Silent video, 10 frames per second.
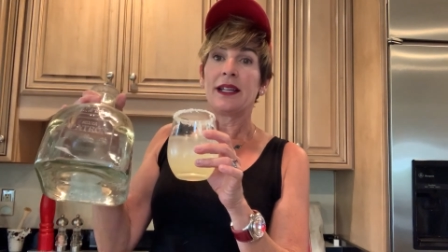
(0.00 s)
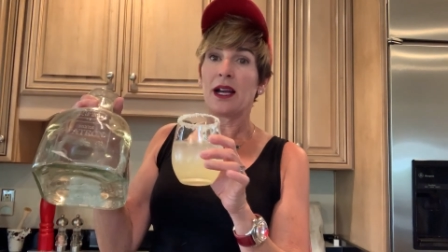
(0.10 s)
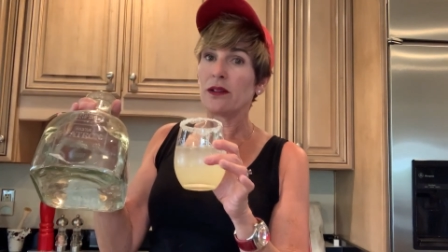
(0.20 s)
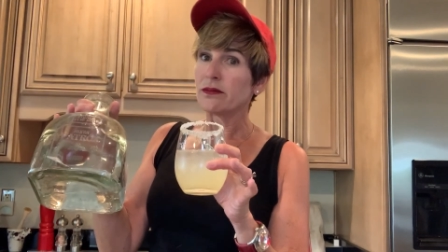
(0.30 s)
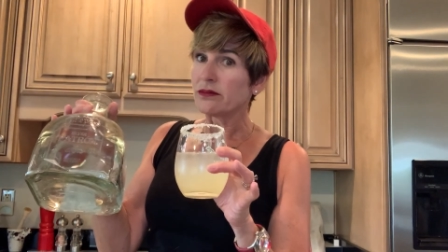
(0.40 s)

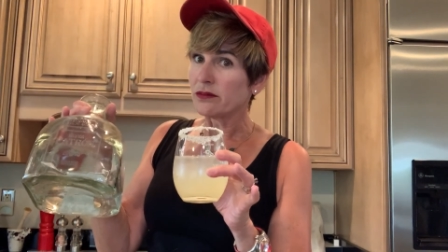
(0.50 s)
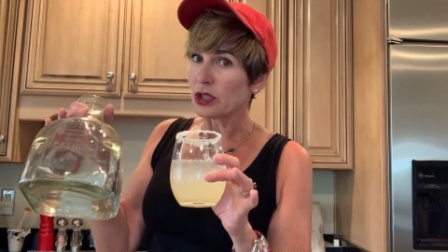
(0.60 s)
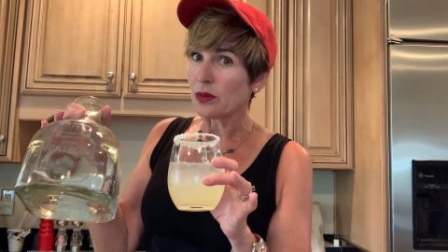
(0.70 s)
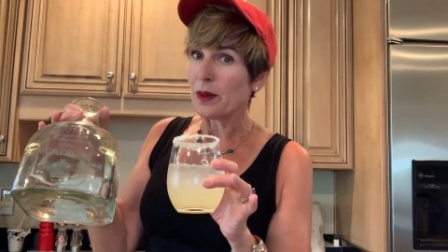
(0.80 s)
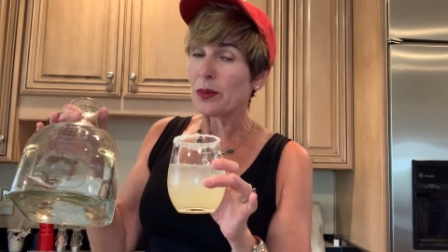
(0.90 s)
Now,
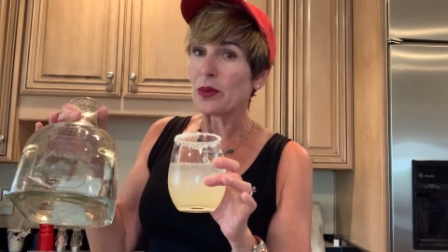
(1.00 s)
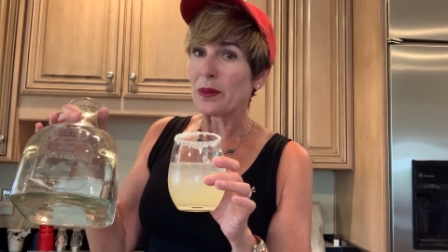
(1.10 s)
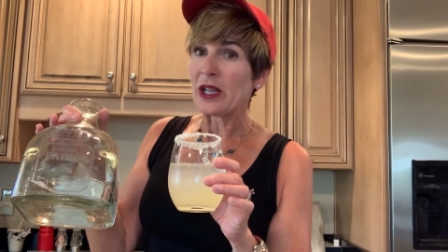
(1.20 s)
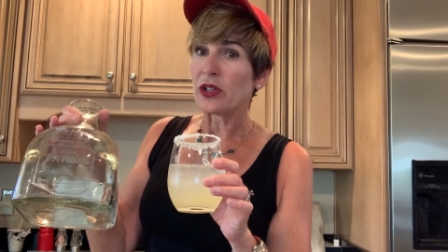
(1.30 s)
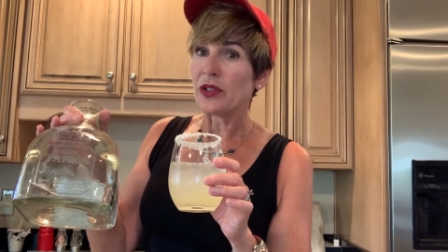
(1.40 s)
just remember
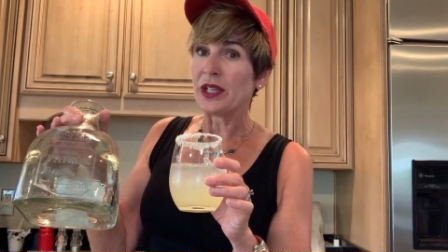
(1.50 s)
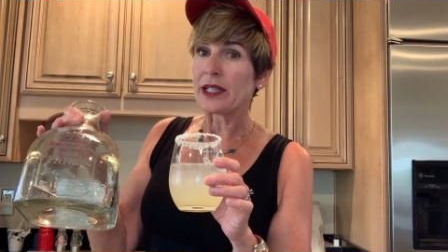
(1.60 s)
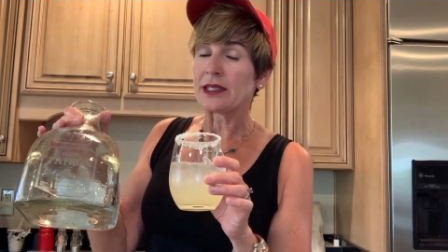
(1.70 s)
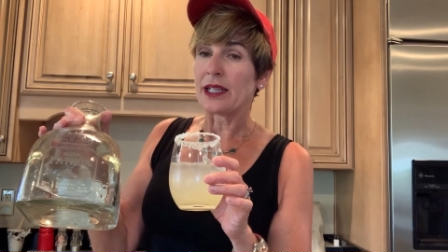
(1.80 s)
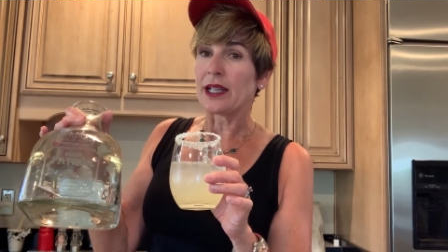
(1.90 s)
what my Uncle
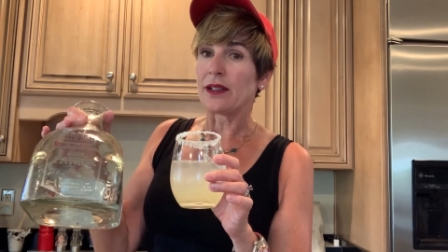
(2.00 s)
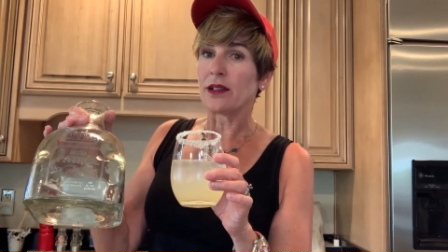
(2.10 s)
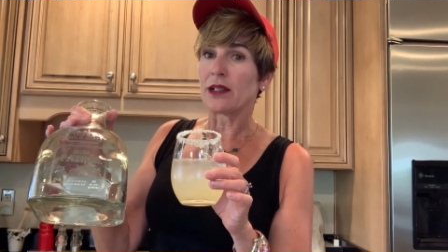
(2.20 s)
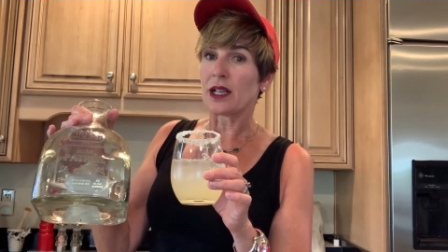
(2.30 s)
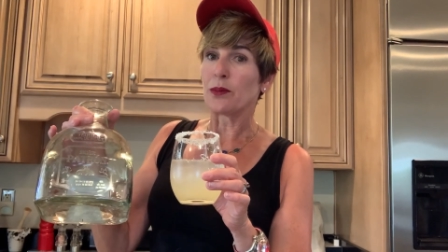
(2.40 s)
Nick
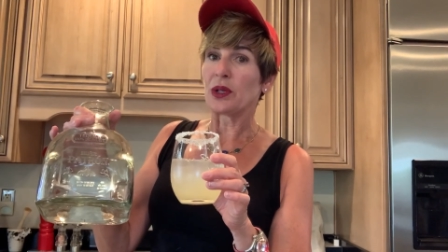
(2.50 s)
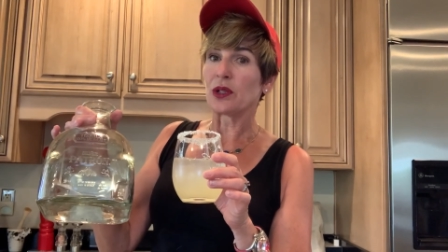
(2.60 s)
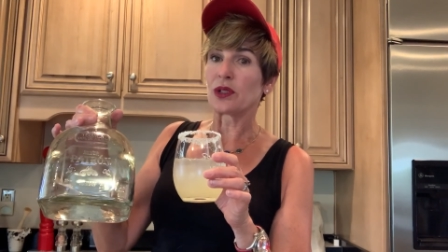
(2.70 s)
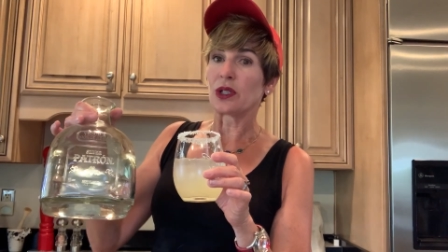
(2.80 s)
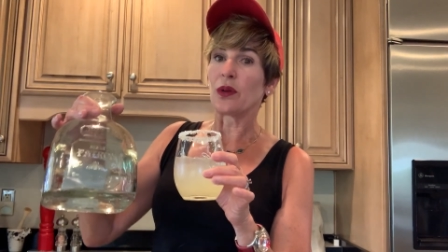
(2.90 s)
did a couple
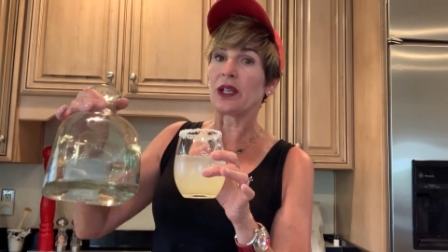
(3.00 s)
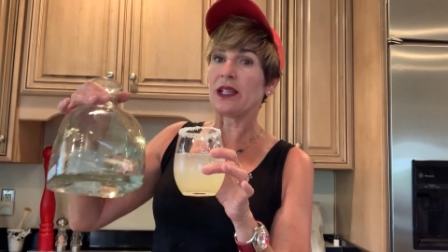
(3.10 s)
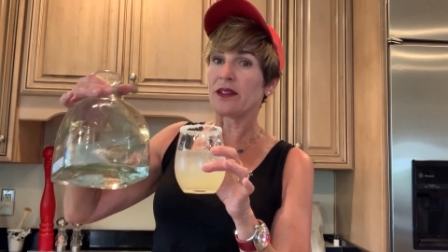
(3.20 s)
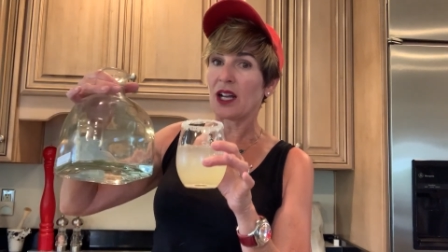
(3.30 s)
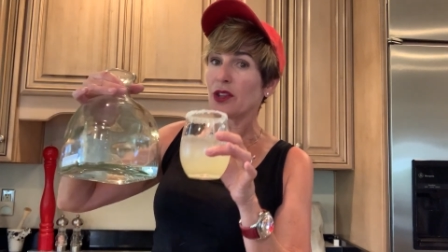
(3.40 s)
years ago.
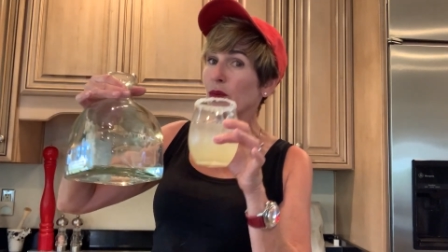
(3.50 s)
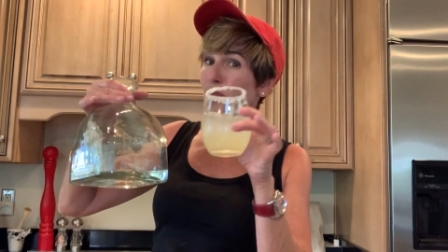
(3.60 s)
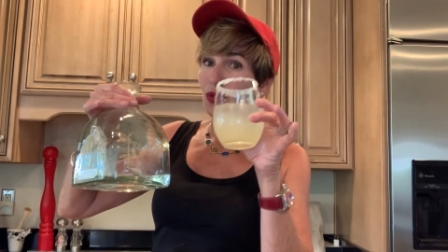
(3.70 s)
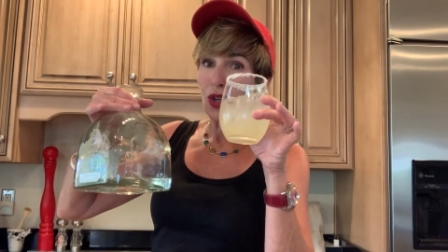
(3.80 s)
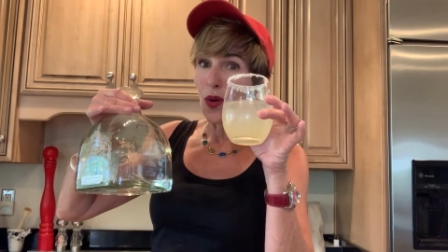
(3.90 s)
He thought there
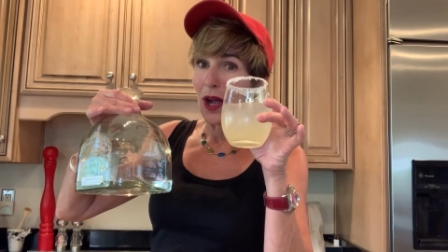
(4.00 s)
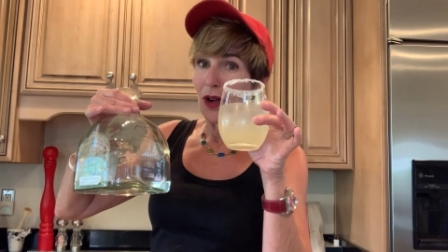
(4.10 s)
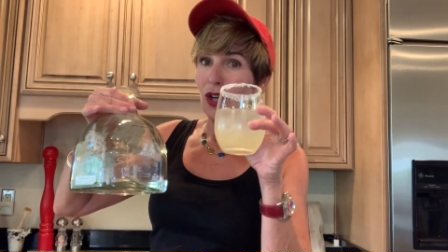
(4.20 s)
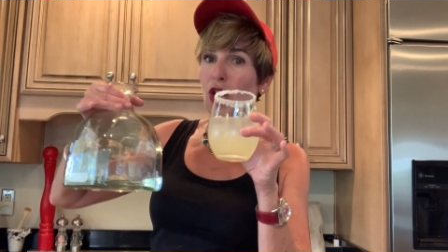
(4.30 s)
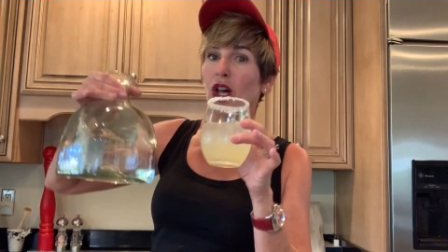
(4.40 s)
was no
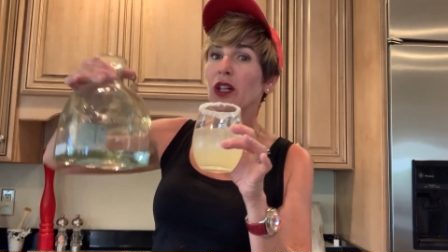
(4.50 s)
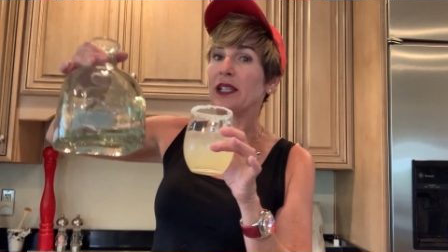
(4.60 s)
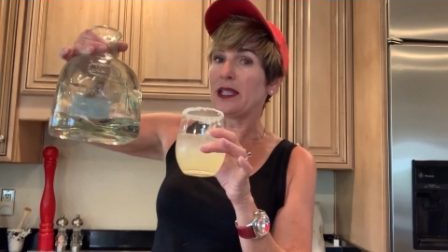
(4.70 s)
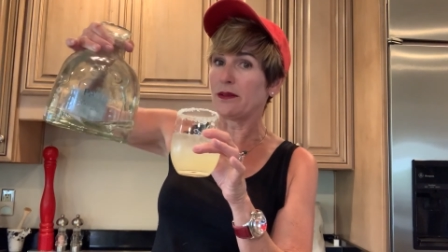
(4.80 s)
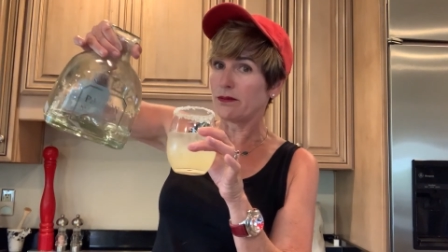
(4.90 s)
alcohol
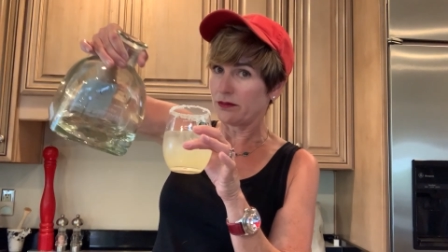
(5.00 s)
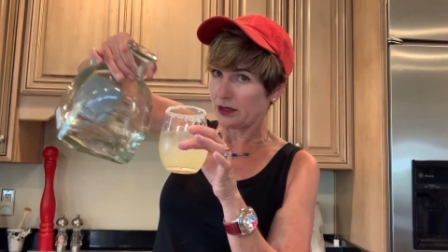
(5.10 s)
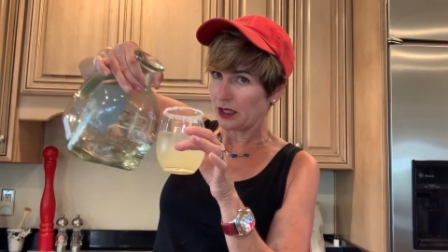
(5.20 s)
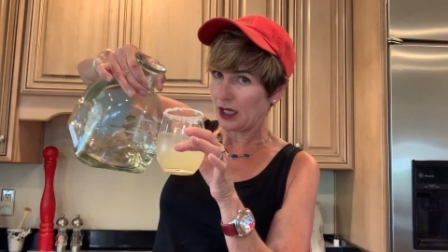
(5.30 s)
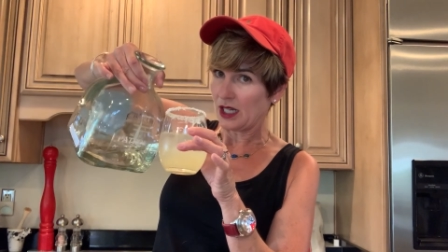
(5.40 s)
and he
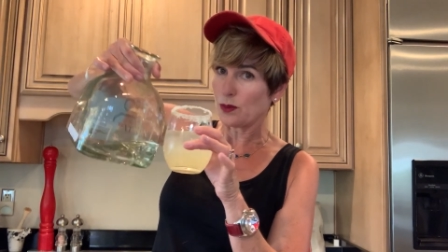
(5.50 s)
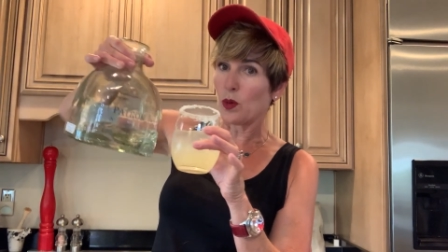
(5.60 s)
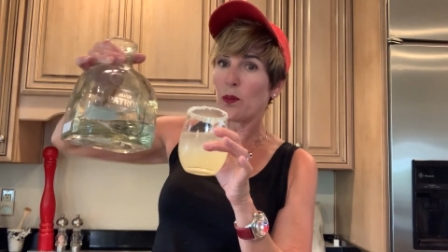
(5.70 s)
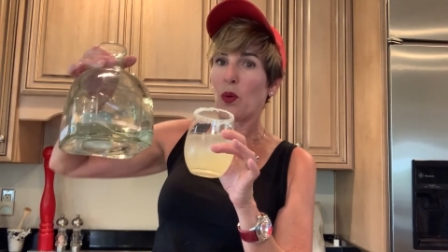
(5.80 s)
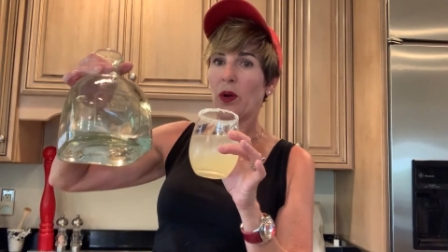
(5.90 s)
did lots
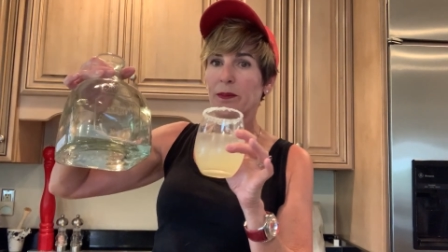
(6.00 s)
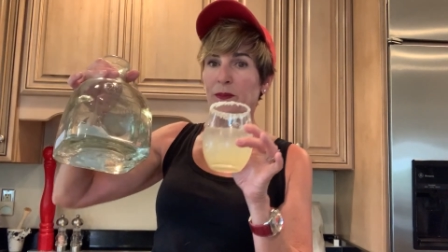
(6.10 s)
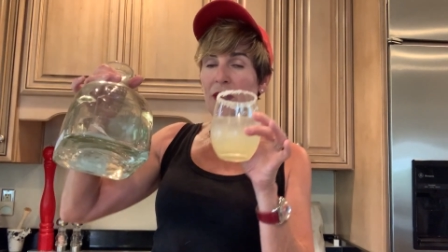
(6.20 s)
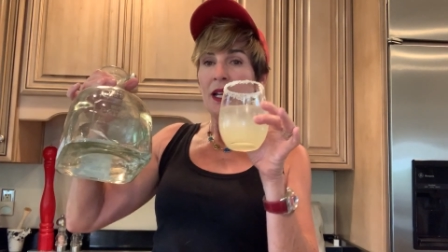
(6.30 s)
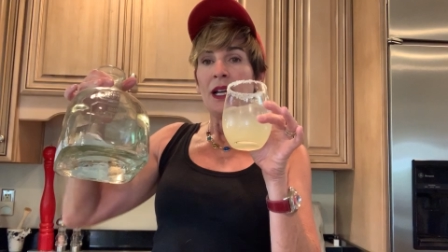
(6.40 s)
more pouring.
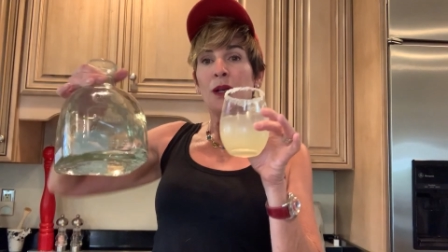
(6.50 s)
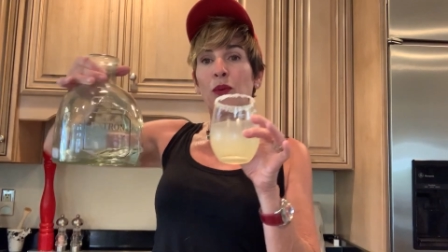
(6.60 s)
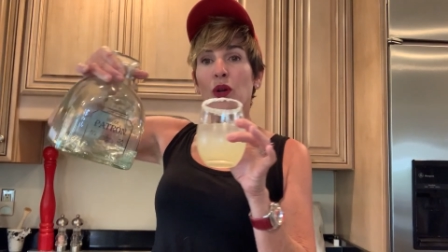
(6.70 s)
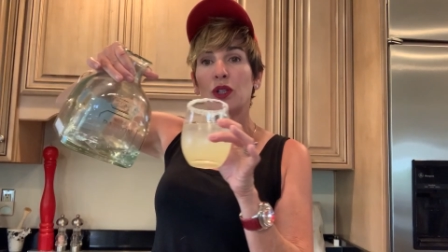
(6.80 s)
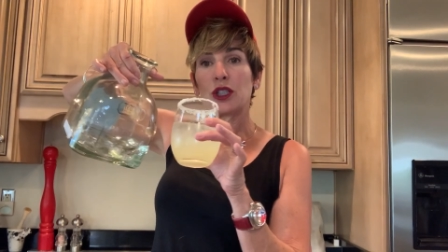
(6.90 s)

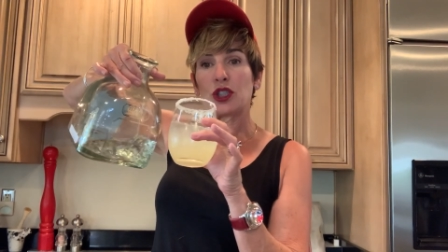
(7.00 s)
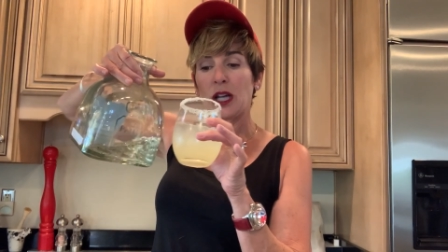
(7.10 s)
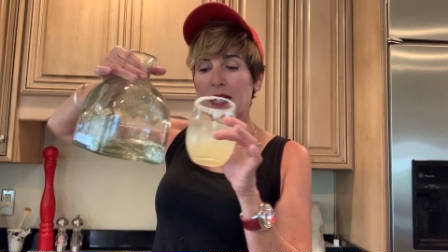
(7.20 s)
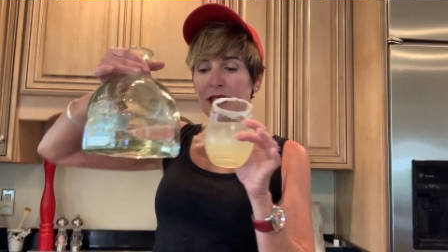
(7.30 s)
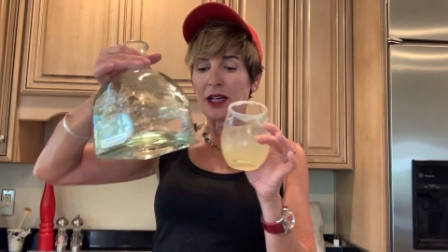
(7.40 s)
Pour a little
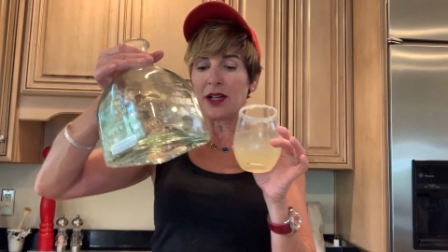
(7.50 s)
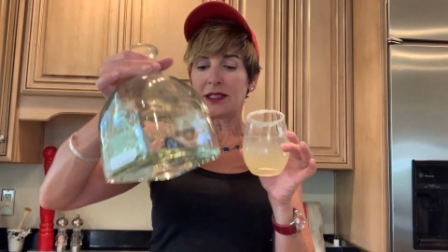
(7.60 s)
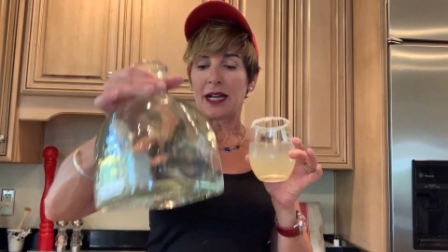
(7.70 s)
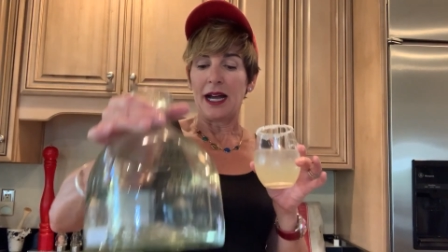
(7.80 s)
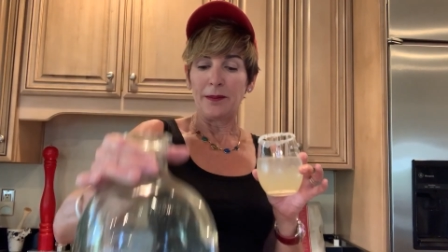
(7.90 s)
shot there
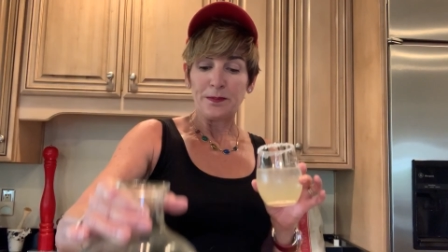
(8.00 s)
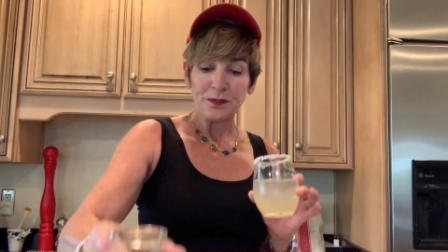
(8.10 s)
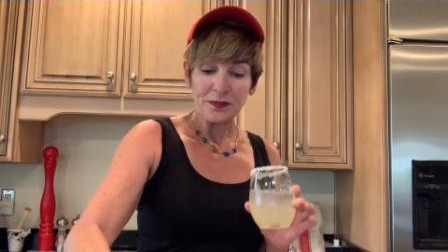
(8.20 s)
on top.